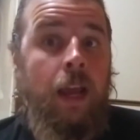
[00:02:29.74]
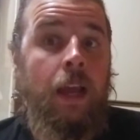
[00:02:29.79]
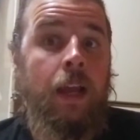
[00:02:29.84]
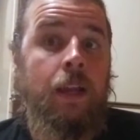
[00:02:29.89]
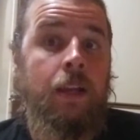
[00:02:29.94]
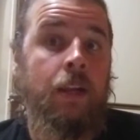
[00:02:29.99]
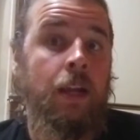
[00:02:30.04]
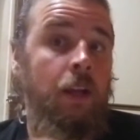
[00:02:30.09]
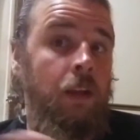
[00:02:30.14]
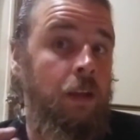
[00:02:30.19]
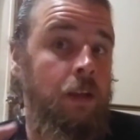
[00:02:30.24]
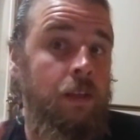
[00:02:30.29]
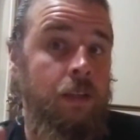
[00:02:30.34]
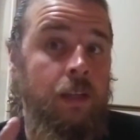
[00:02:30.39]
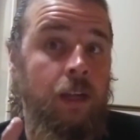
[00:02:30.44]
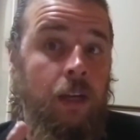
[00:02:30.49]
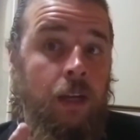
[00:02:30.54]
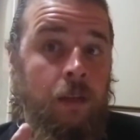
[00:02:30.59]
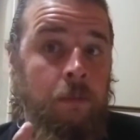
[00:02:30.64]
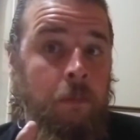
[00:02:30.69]
Not only is it
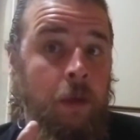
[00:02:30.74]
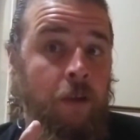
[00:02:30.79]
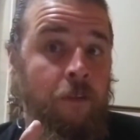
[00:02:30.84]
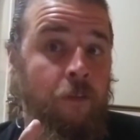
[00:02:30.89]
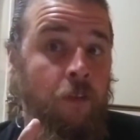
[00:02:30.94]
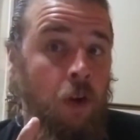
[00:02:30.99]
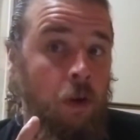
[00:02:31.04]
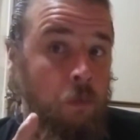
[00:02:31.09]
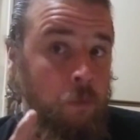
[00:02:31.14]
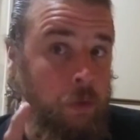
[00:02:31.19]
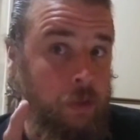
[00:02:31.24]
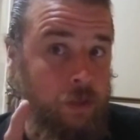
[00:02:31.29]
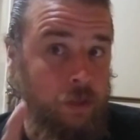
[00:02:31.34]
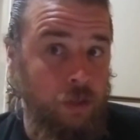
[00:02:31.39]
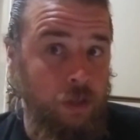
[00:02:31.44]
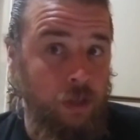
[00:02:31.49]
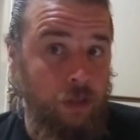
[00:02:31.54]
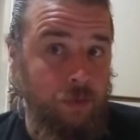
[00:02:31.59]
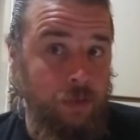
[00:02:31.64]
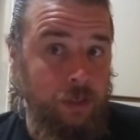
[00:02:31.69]
on my phone with
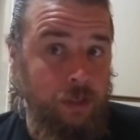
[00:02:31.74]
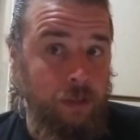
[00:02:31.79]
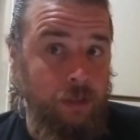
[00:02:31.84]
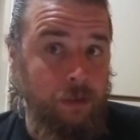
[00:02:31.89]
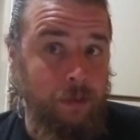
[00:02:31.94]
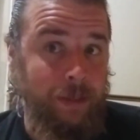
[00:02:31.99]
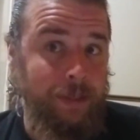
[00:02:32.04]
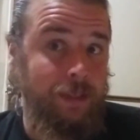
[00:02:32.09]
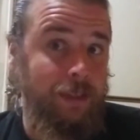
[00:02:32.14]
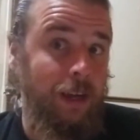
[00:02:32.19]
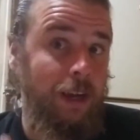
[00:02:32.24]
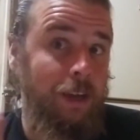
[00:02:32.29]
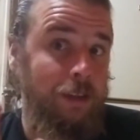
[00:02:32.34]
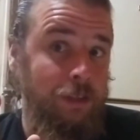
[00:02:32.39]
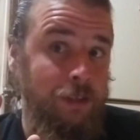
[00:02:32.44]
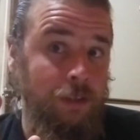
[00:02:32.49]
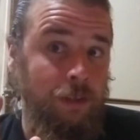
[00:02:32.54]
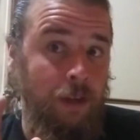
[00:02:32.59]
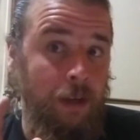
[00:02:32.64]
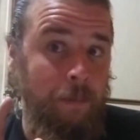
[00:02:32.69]
service, that's
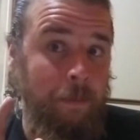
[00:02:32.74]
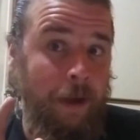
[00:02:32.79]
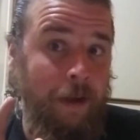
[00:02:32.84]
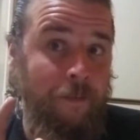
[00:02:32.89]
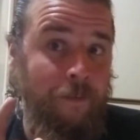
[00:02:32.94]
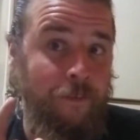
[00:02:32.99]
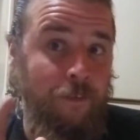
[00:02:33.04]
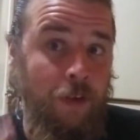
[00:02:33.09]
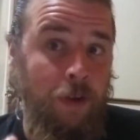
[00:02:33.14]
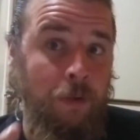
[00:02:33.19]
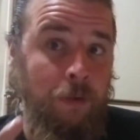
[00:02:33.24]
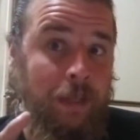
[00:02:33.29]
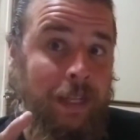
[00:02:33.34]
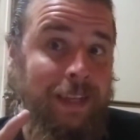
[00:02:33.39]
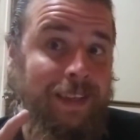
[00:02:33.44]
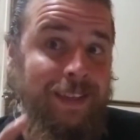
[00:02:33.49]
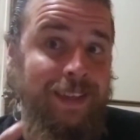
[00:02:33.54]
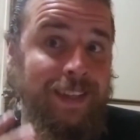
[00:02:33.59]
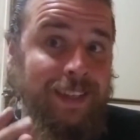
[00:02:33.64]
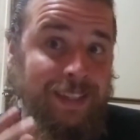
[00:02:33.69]
also on my phone
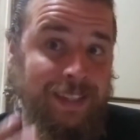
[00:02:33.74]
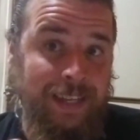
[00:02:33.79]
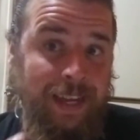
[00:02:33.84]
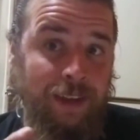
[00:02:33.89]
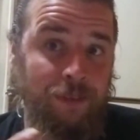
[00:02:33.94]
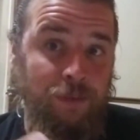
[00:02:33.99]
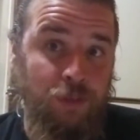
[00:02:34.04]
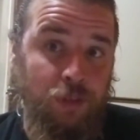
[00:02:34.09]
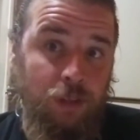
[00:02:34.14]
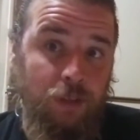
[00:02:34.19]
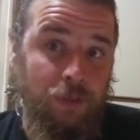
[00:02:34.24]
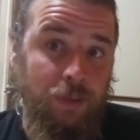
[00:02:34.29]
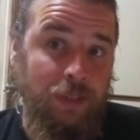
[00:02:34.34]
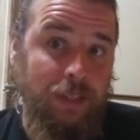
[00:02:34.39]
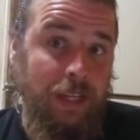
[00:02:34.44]
that doesn't have service.